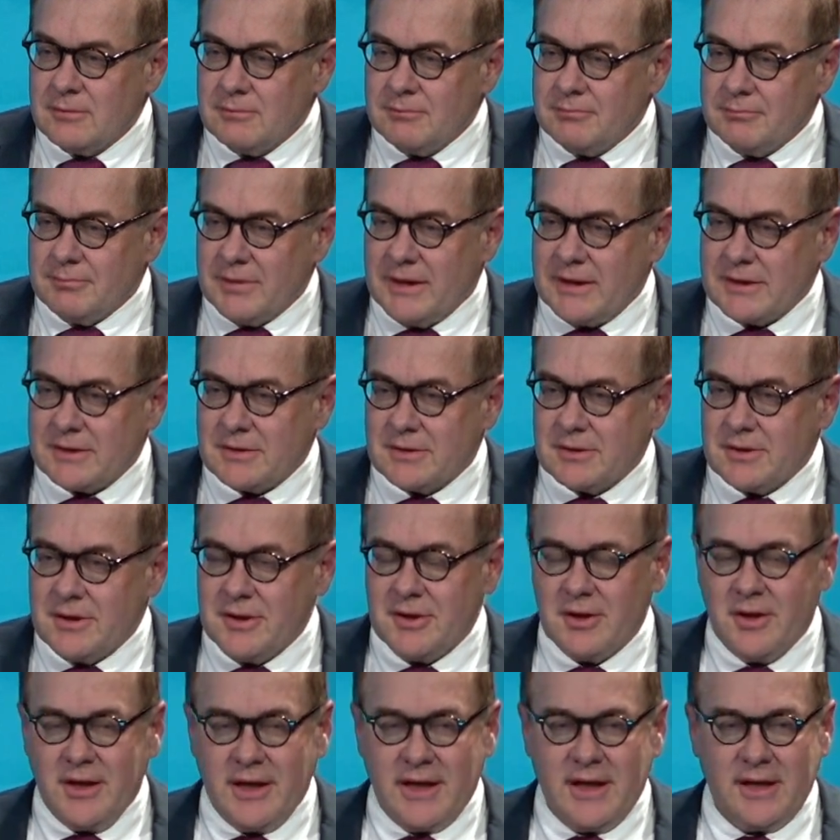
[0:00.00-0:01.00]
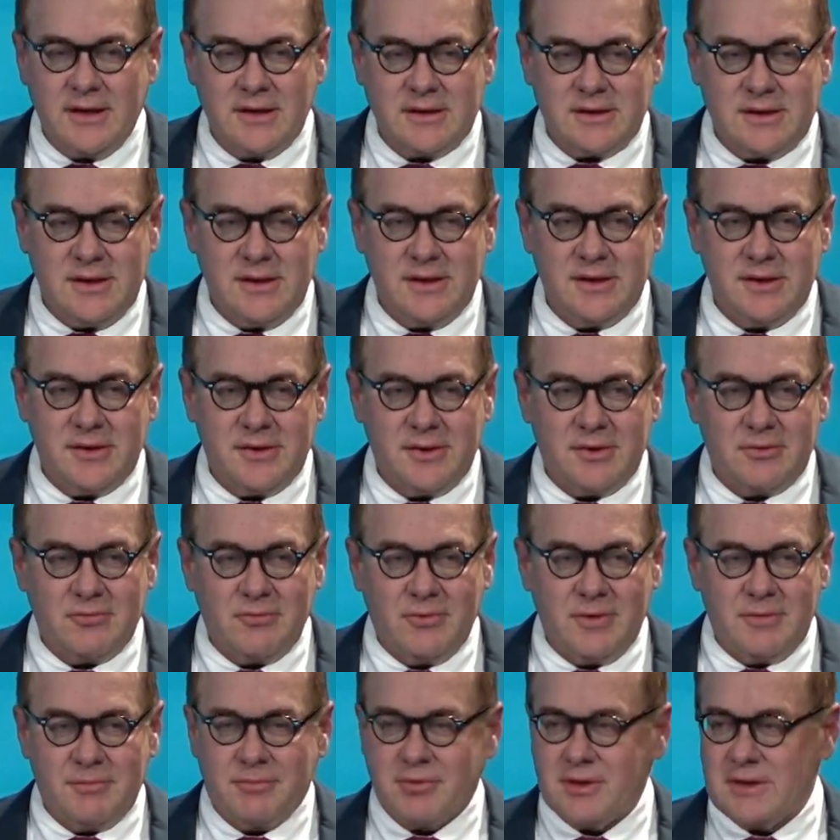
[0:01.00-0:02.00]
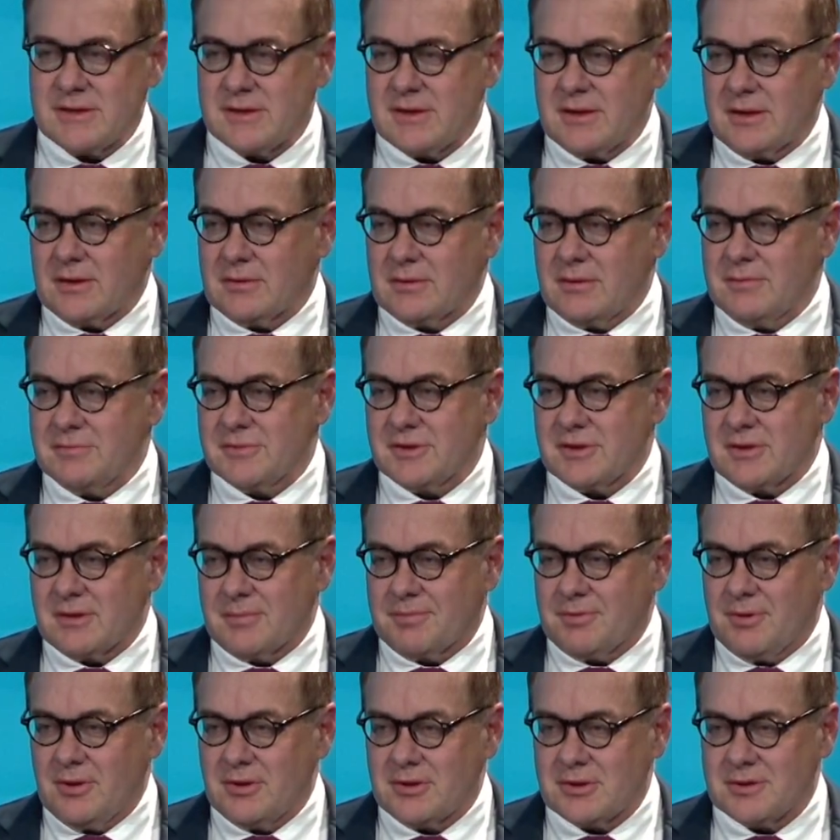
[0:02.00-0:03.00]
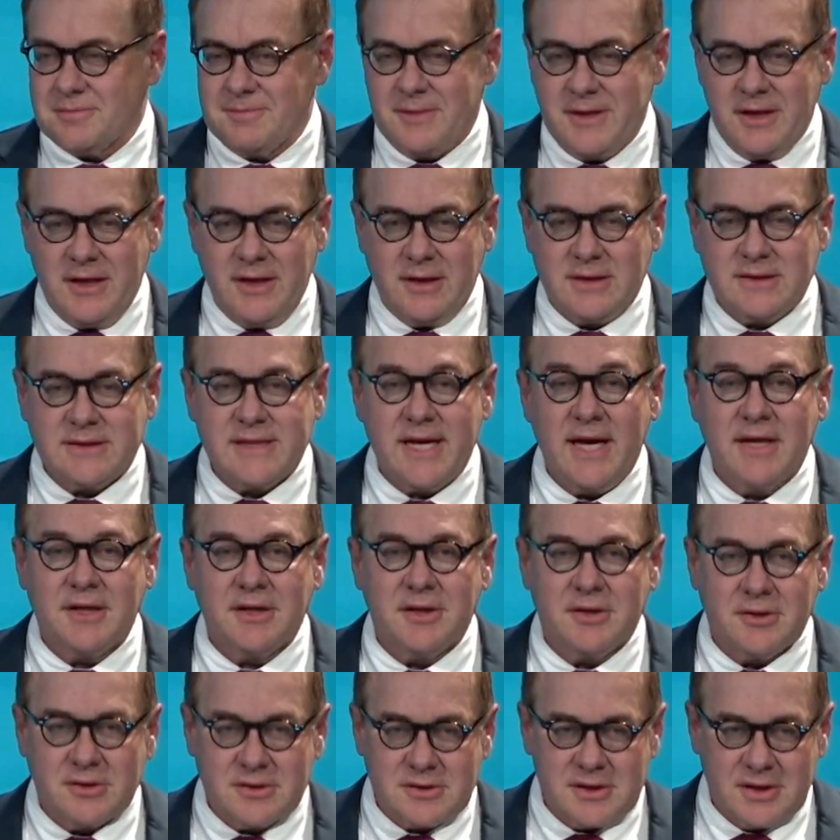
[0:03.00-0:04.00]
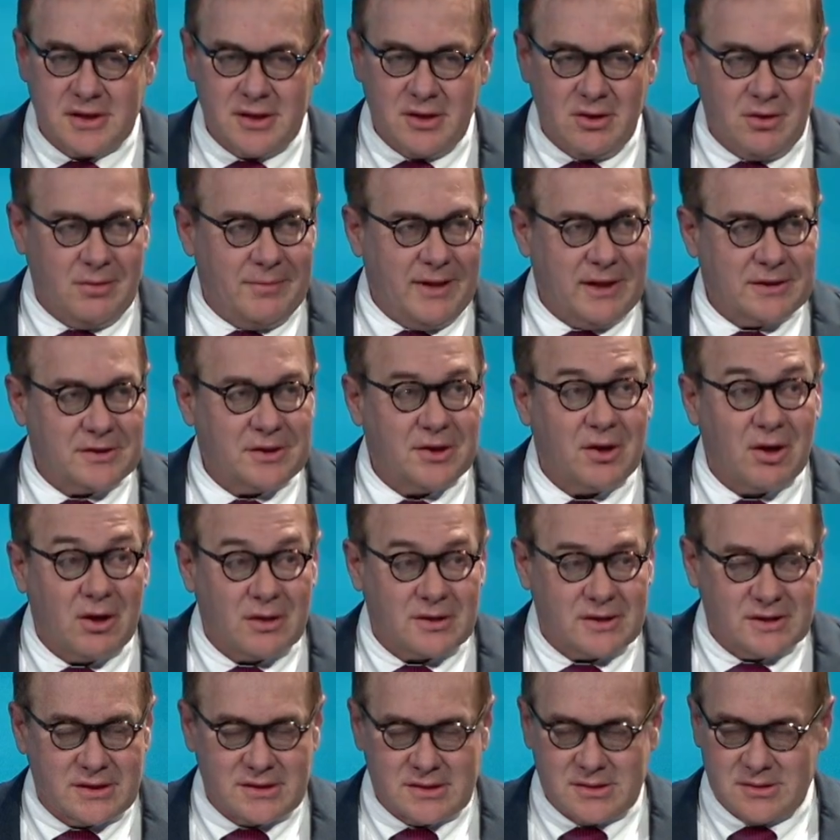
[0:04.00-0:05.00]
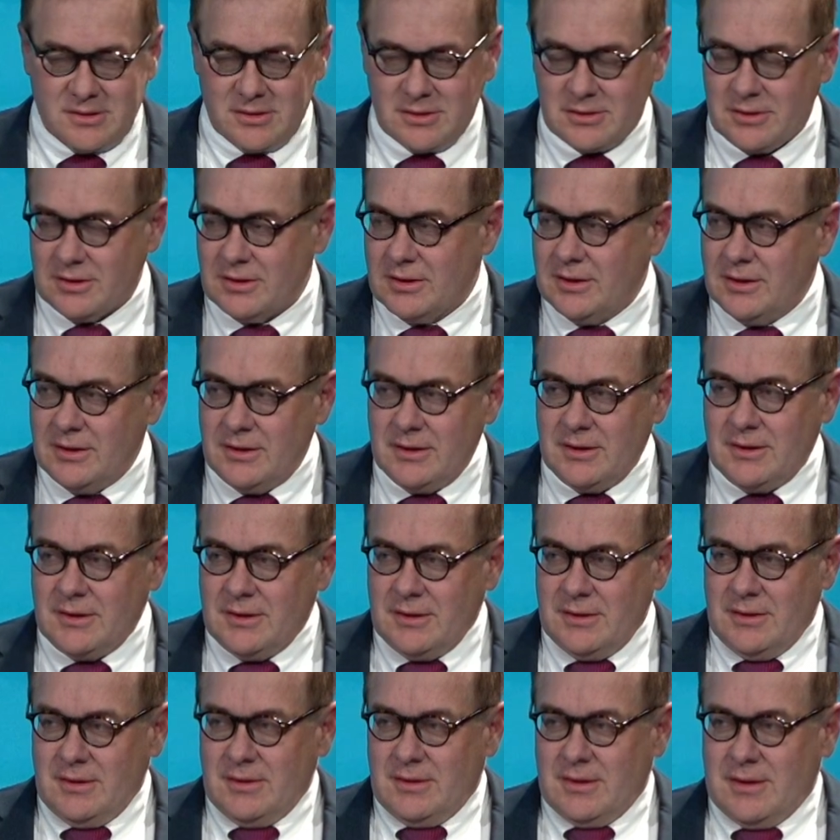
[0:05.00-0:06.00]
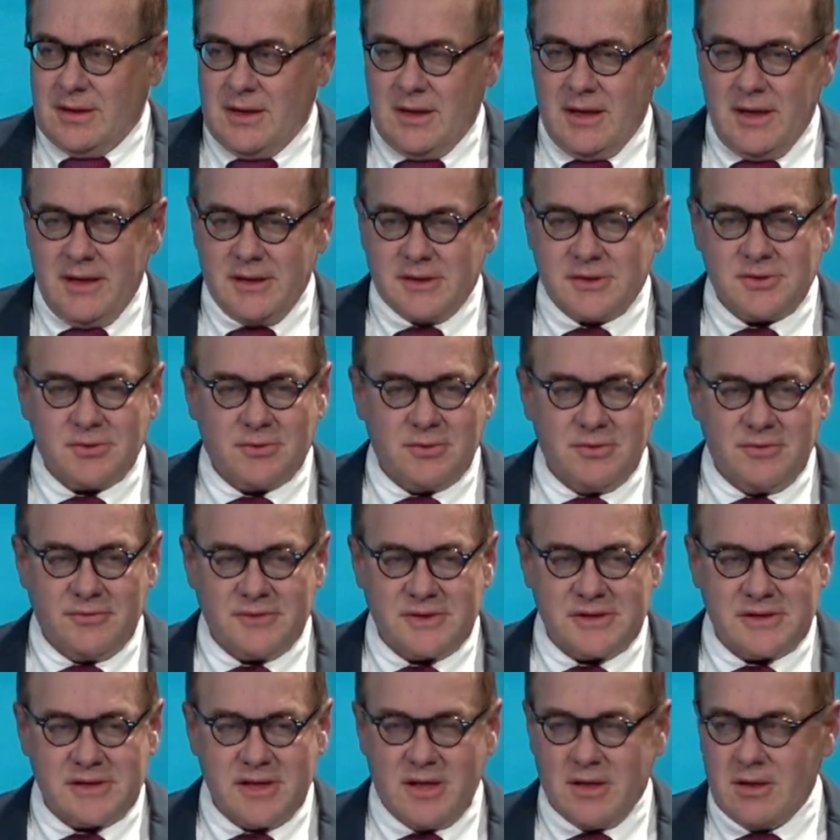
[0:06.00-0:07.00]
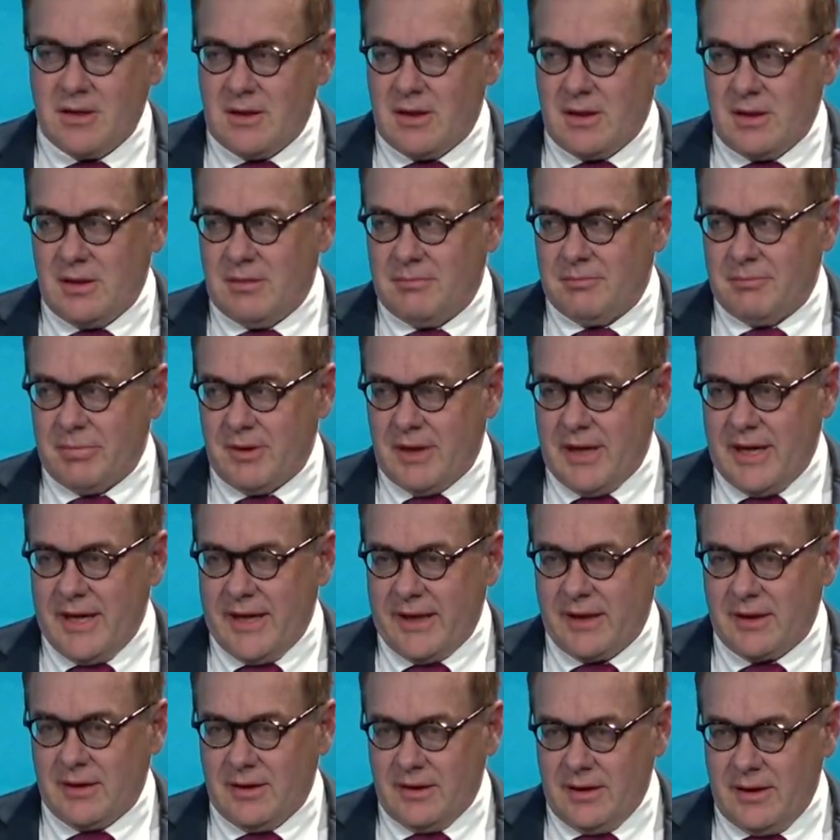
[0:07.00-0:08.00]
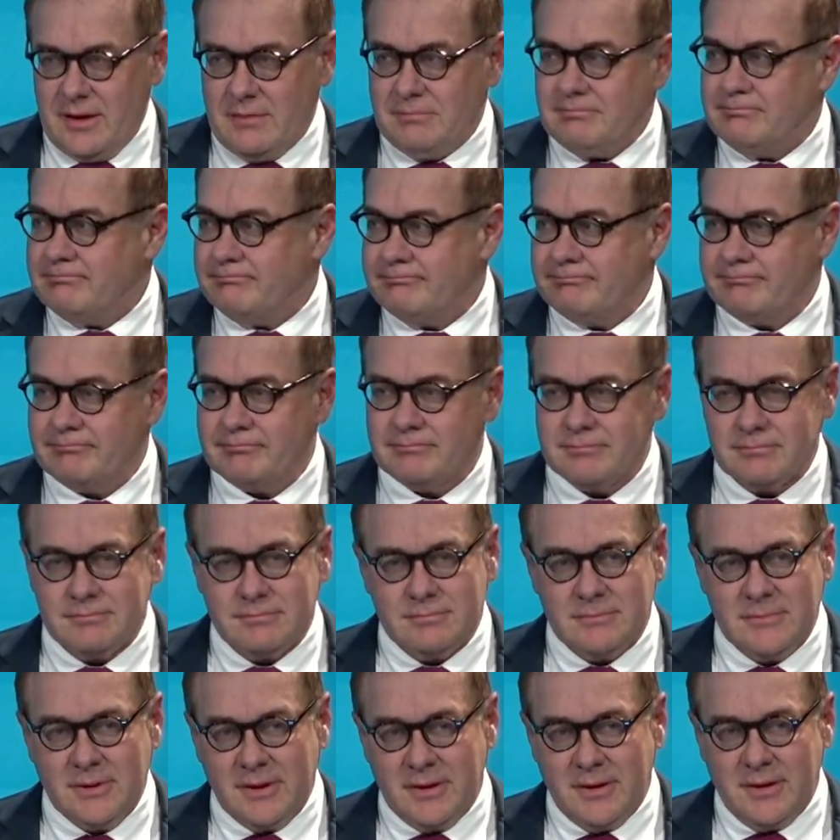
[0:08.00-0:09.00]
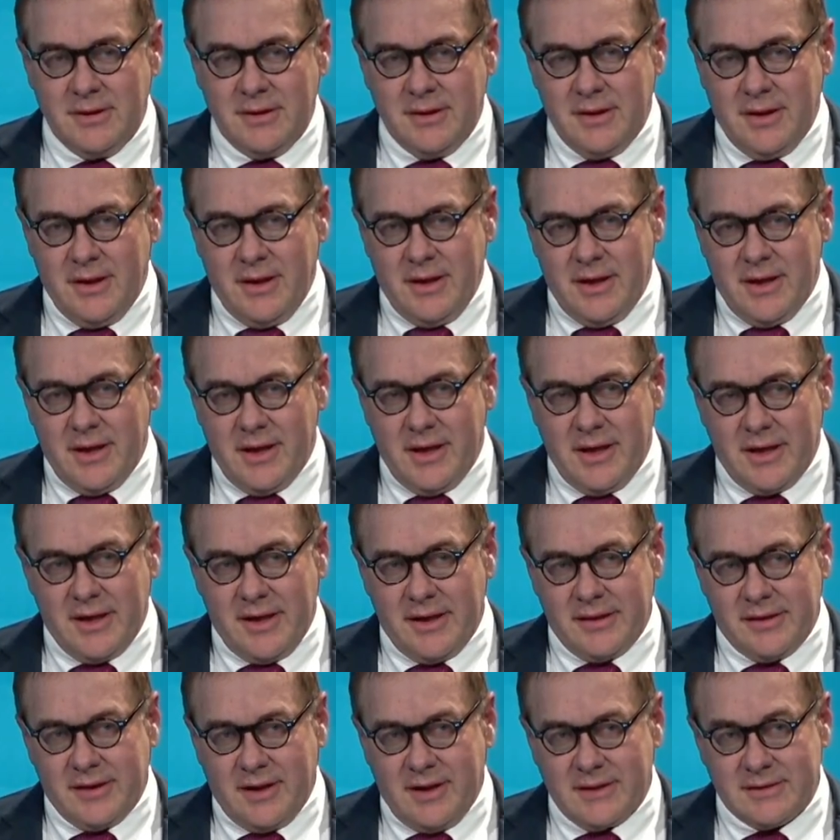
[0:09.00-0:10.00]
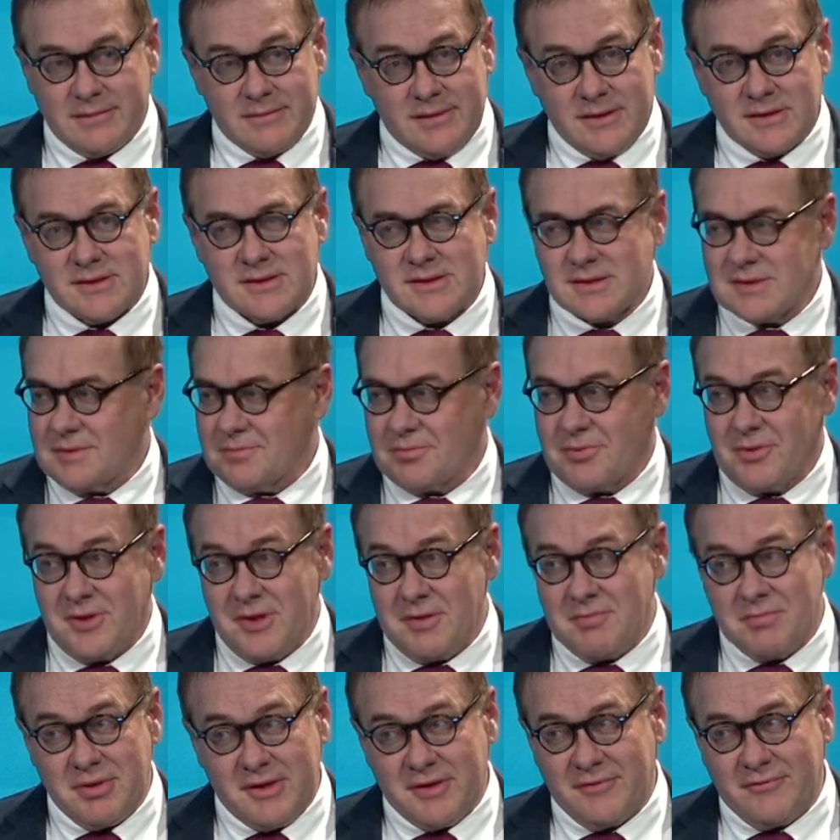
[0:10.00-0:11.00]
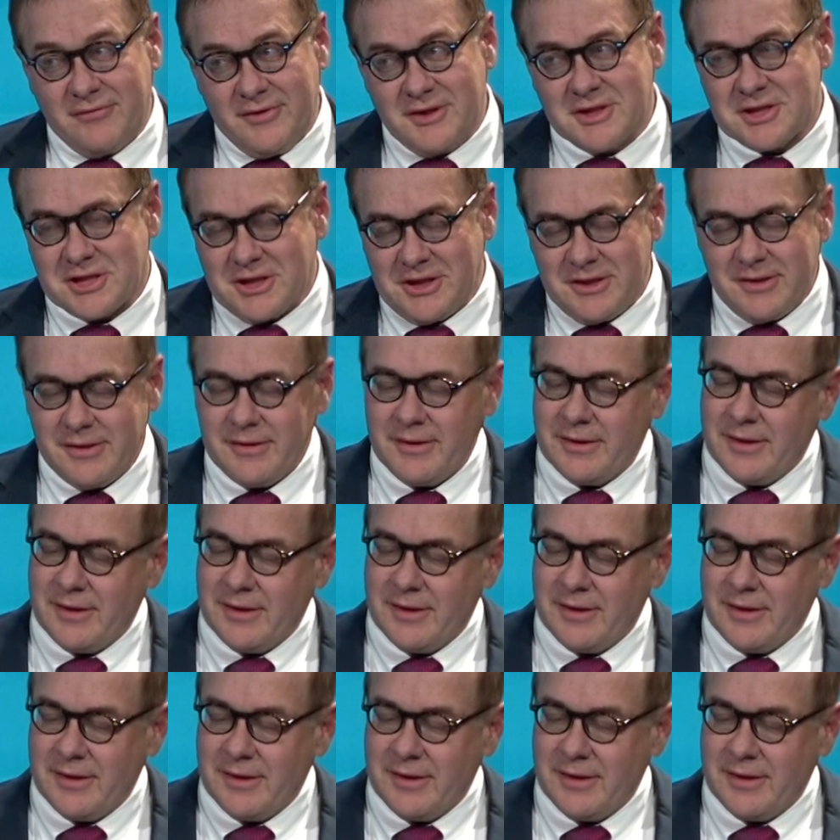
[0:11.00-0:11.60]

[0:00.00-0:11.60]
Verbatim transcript: But, you know, I got to tell you that when President Grimsson approached me 10 years ago about the Arctic Circle, I sort of stared at him blankly and I thought, this is a pretty big vision.